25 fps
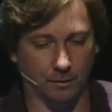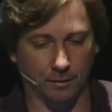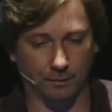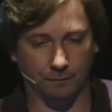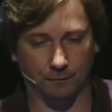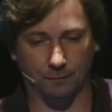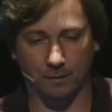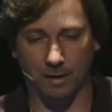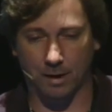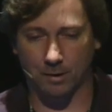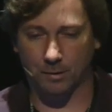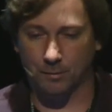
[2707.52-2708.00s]

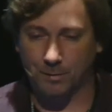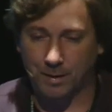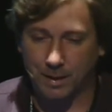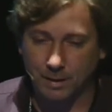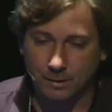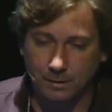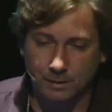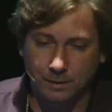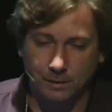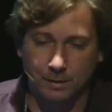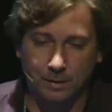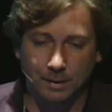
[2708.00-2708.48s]

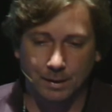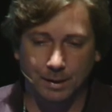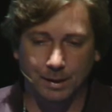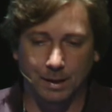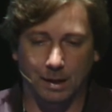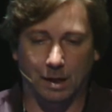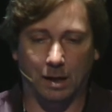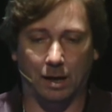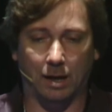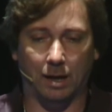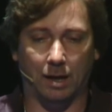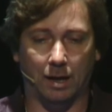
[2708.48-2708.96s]
environment.
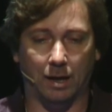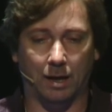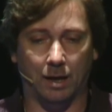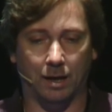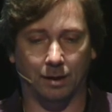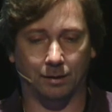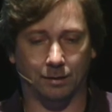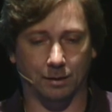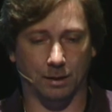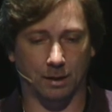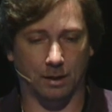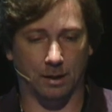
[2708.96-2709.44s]

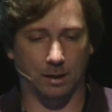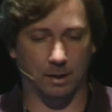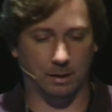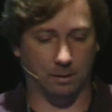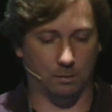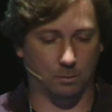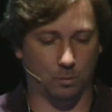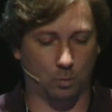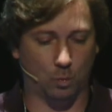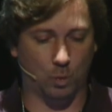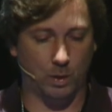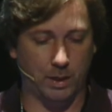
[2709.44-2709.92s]
And uh,
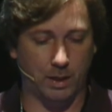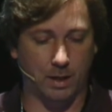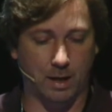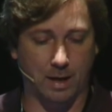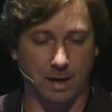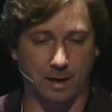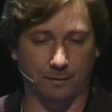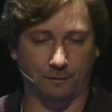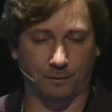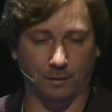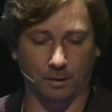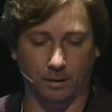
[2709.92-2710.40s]
we
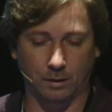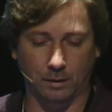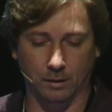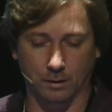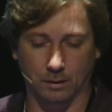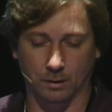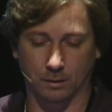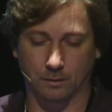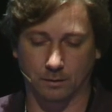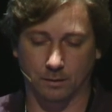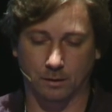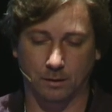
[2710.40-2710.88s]
have
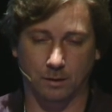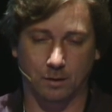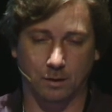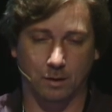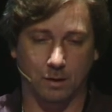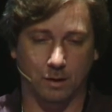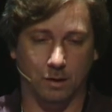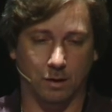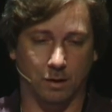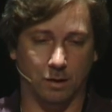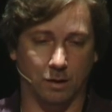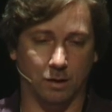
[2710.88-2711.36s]
here
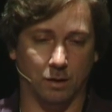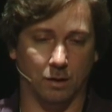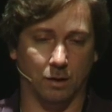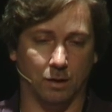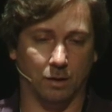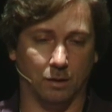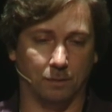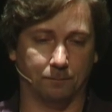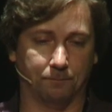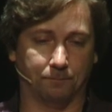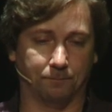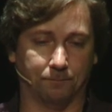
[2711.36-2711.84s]

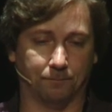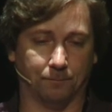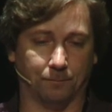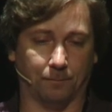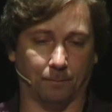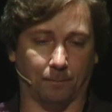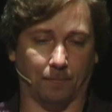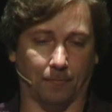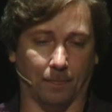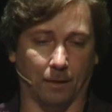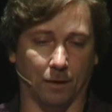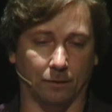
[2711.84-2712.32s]
uh,
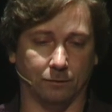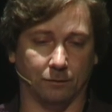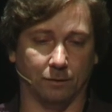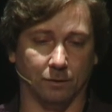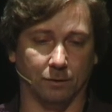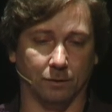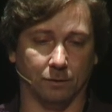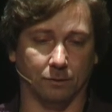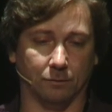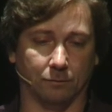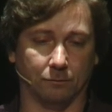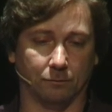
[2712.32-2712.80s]

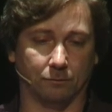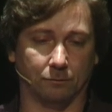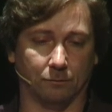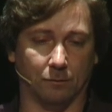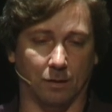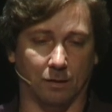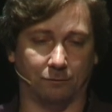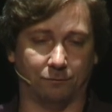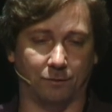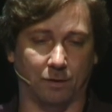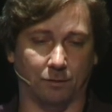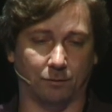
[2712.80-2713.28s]
the,
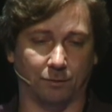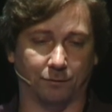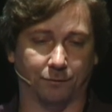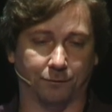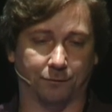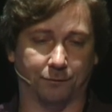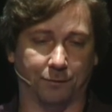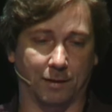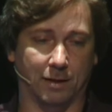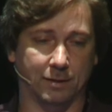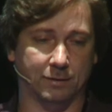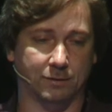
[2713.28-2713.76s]
a very
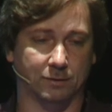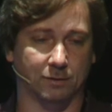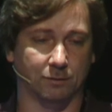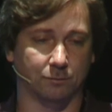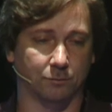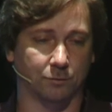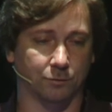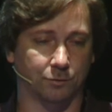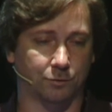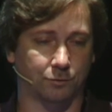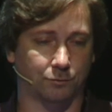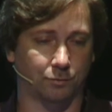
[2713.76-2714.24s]
fast
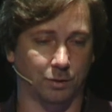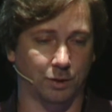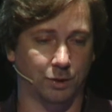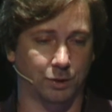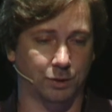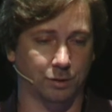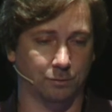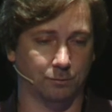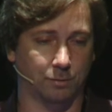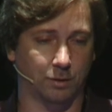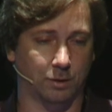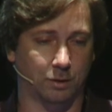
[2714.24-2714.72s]

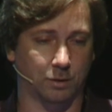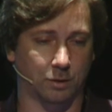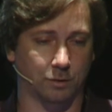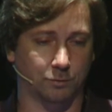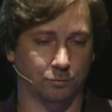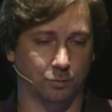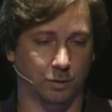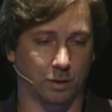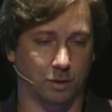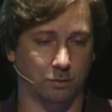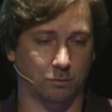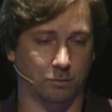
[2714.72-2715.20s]
demonstration because
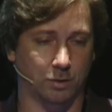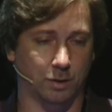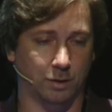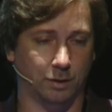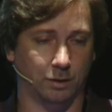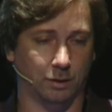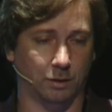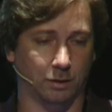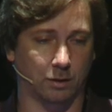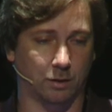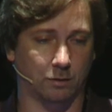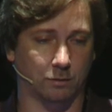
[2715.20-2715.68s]
we are
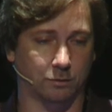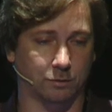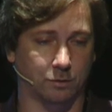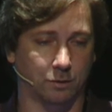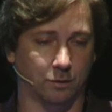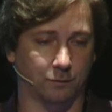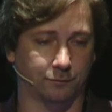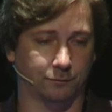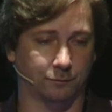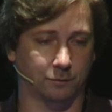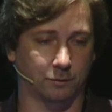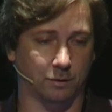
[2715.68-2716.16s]
running out
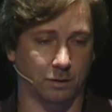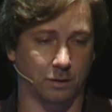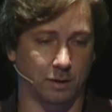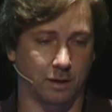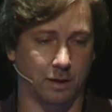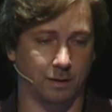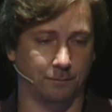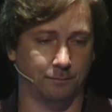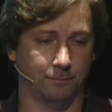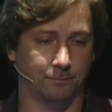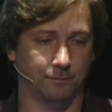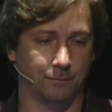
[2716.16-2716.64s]
of
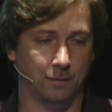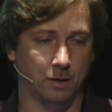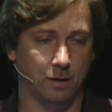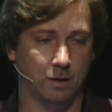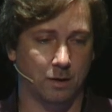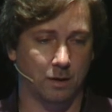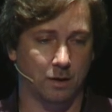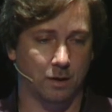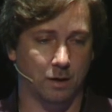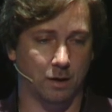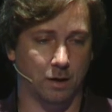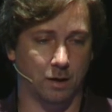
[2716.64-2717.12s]
time.
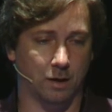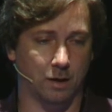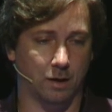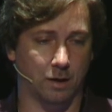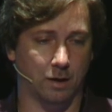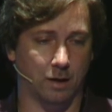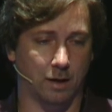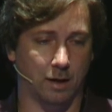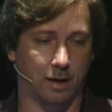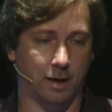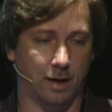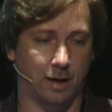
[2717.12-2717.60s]

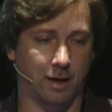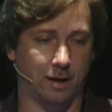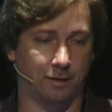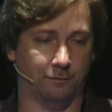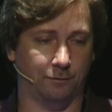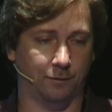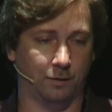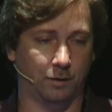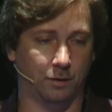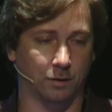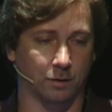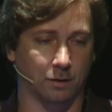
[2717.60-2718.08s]
Uh, I have
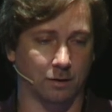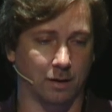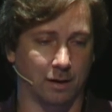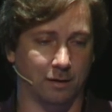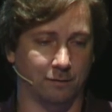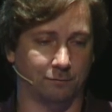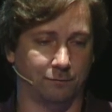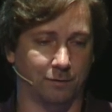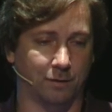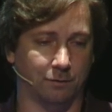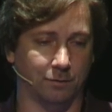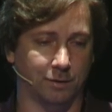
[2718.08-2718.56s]
here a
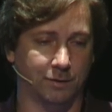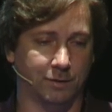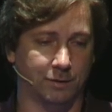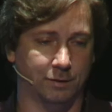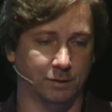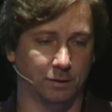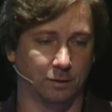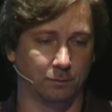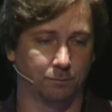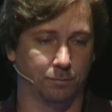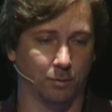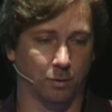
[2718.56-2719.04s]
very
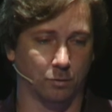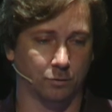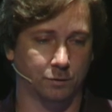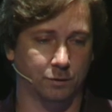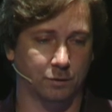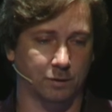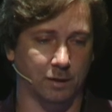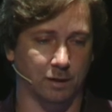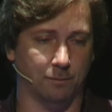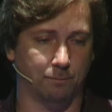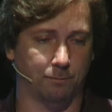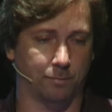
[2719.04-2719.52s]
simple
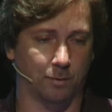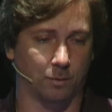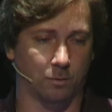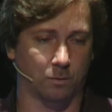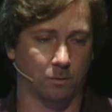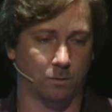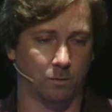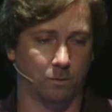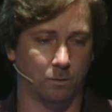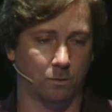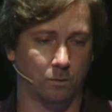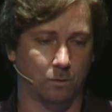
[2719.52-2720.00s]

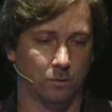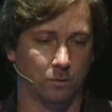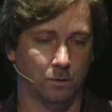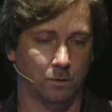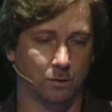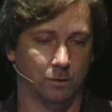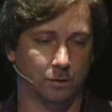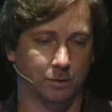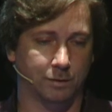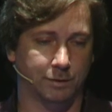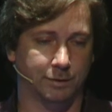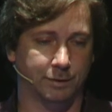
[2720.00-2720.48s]
sample,
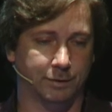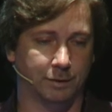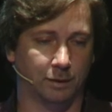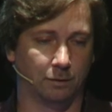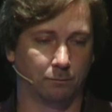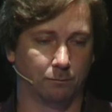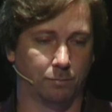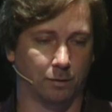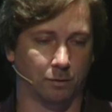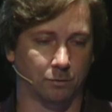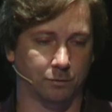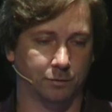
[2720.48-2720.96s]

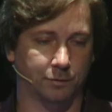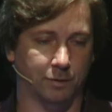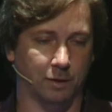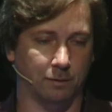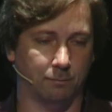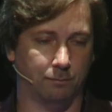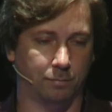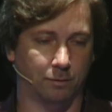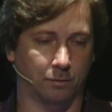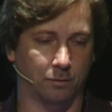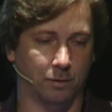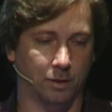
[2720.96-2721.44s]
simple
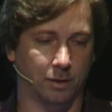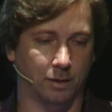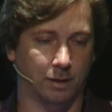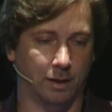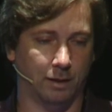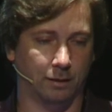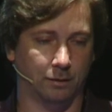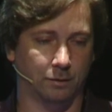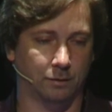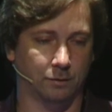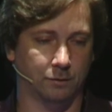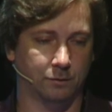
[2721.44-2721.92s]
sample, I
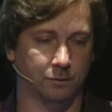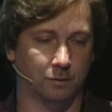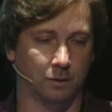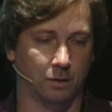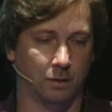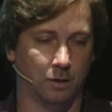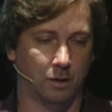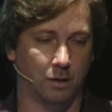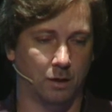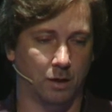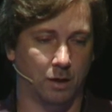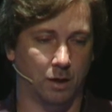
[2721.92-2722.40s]
like this.
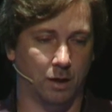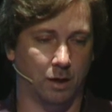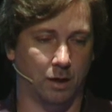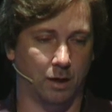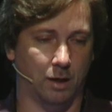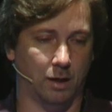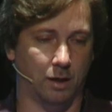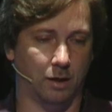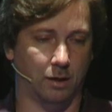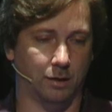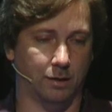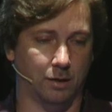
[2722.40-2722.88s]

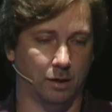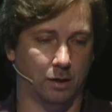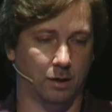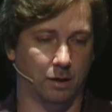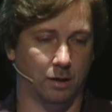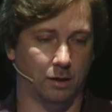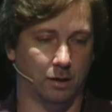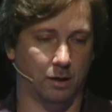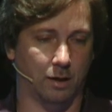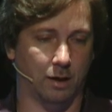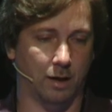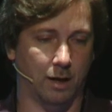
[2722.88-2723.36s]
And
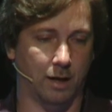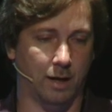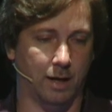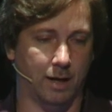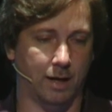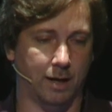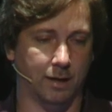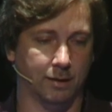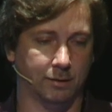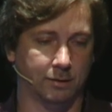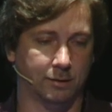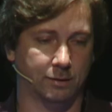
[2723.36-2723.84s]
uh,
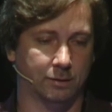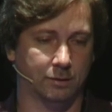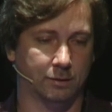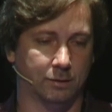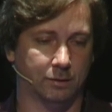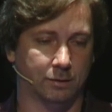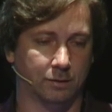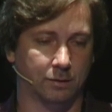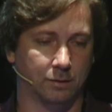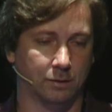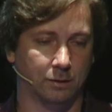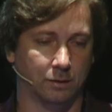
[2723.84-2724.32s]

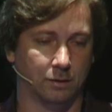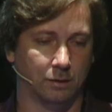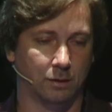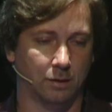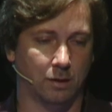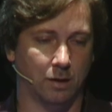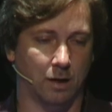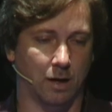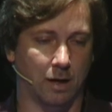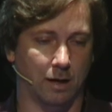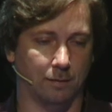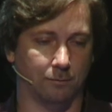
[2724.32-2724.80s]
hence,
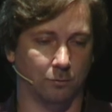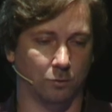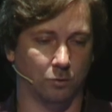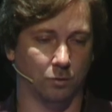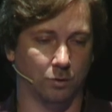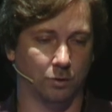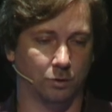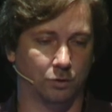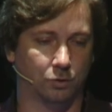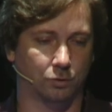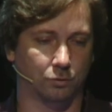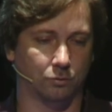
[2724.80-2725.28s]
I'm
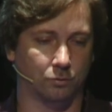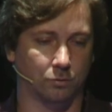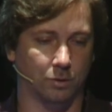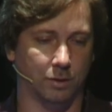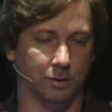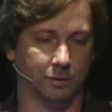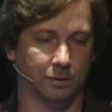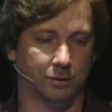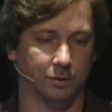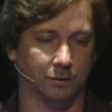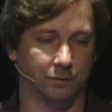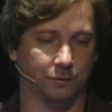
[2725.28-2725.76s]
going to
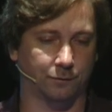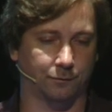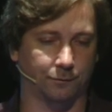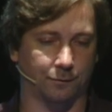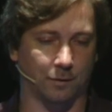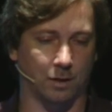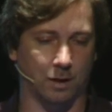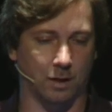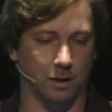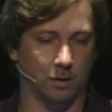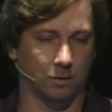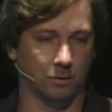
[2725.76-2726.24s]
run this
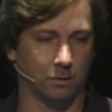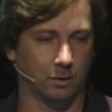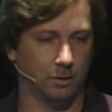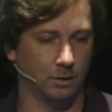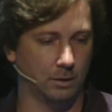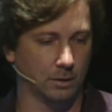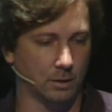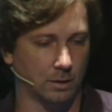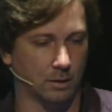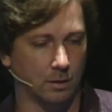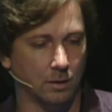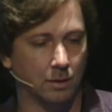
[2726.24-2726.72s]
file
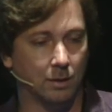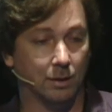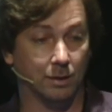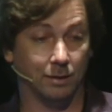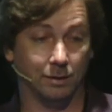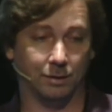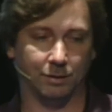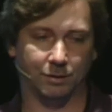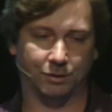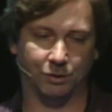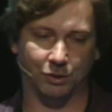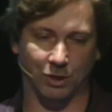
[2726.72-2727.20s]
here.
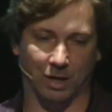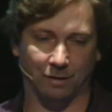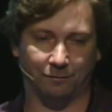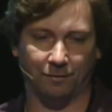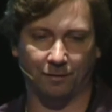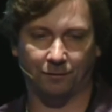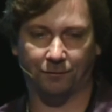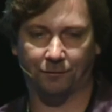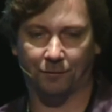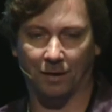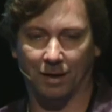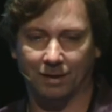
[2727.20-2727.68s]
It's
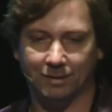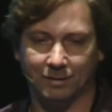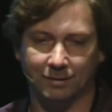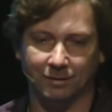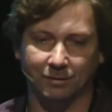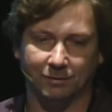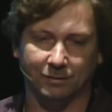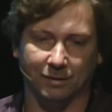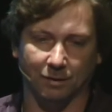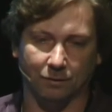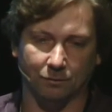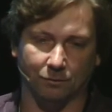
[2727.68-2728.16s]
JavaFX
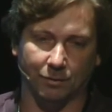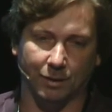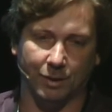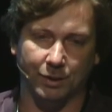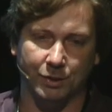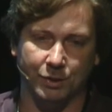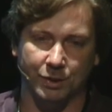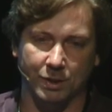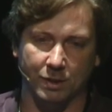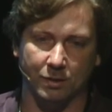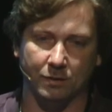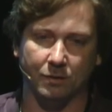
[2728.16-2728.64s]

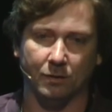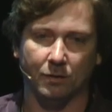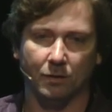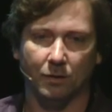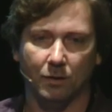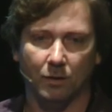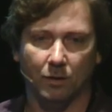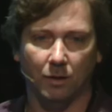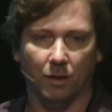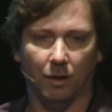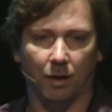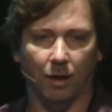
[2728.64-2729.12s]
integration,
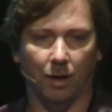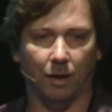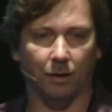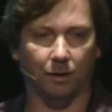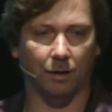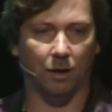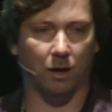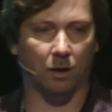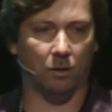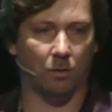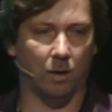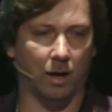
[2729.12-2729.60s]
and
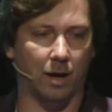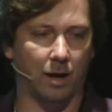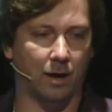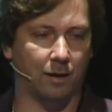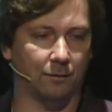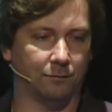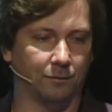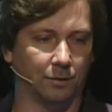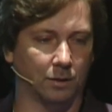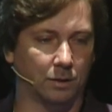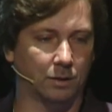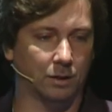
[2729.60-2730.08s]
now I
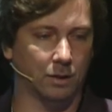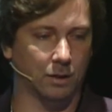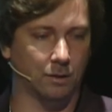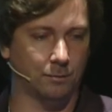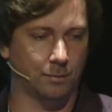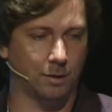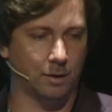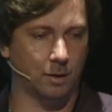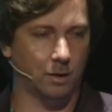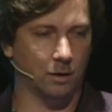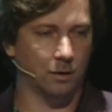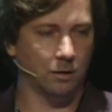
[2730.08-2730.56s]
have the
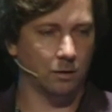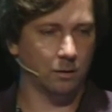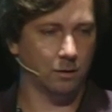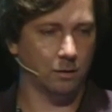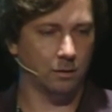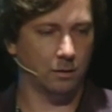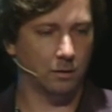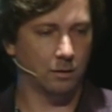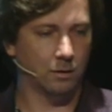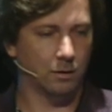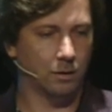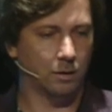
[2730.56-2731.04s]
camera
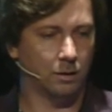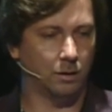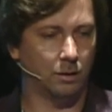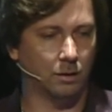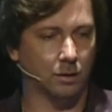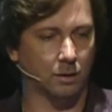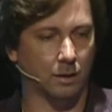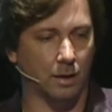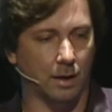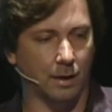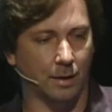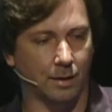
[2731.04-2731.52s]

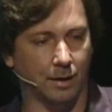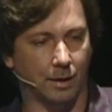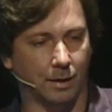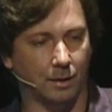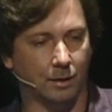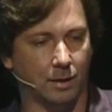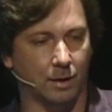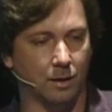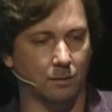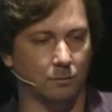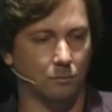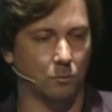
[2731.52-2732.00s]
here, and I
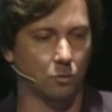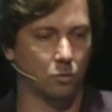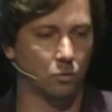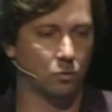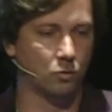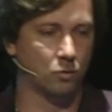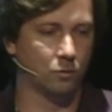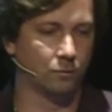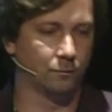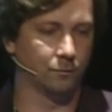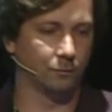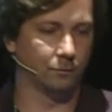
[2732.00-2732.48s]
can
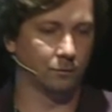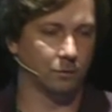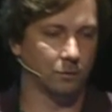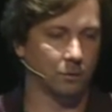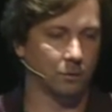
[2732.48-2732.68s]
move